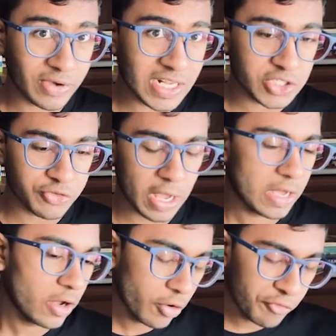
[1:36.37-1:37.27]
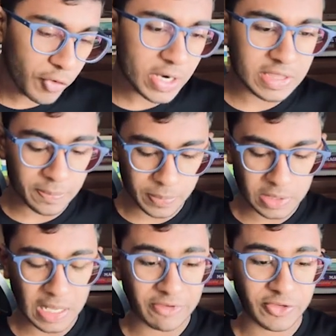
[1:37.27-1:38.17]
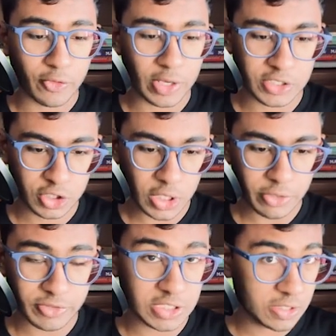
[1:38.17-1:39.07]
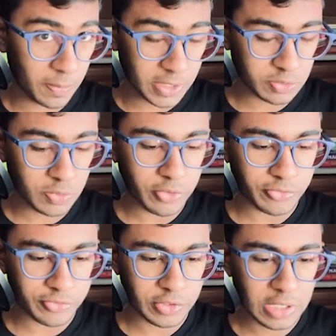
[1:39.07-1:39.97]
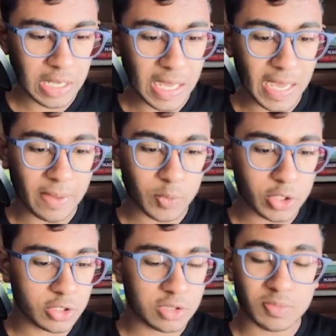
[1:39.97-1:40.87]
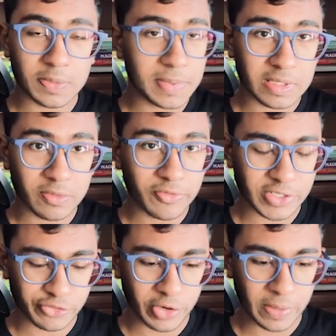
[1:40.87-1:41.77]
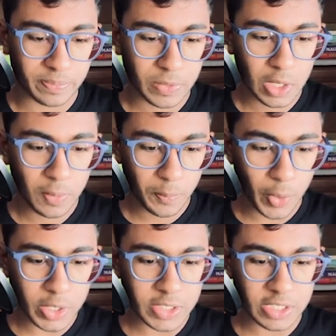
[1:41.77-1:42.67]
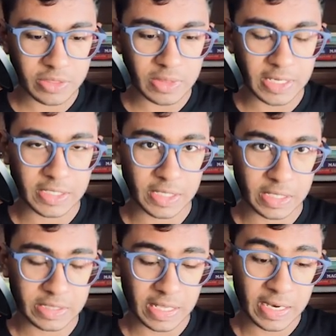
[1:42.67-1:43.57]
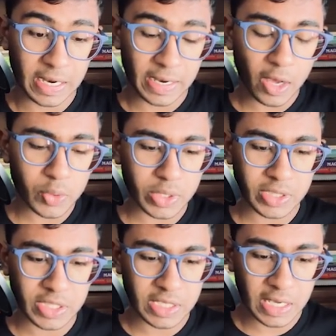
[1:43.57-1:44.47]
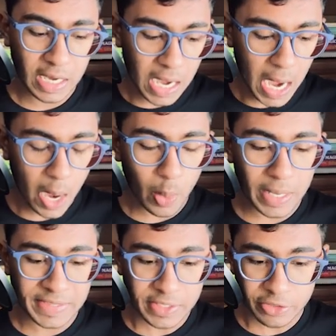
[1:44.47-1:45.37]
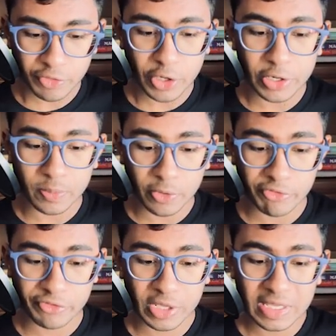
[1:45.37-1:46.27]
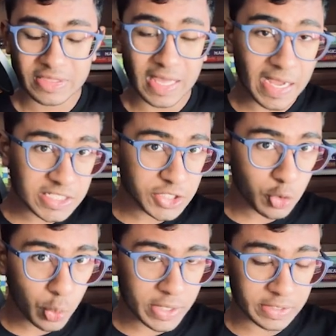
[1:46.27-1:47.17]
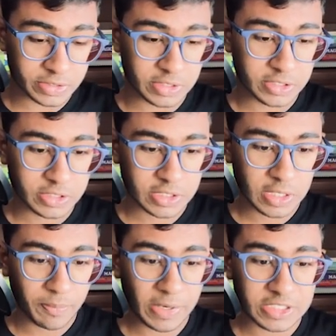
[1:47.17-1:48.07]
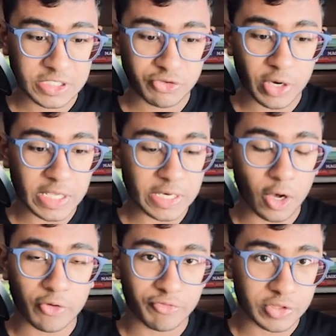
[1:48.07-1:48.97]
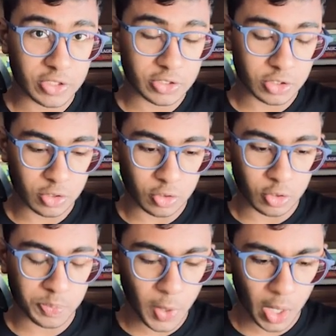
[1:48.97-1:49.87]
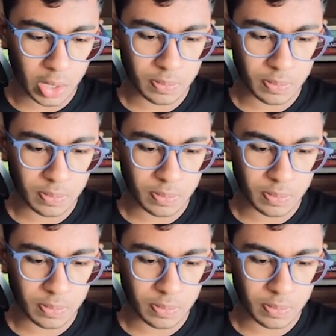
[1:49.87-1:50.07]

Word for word: h five. For example, after rook h eight, which is the best move, I am going to simply play the move h five. Pawn takes, knight takes. And now you can see how I successfully removed the h two weaknesses by just trading it off with a good pawn.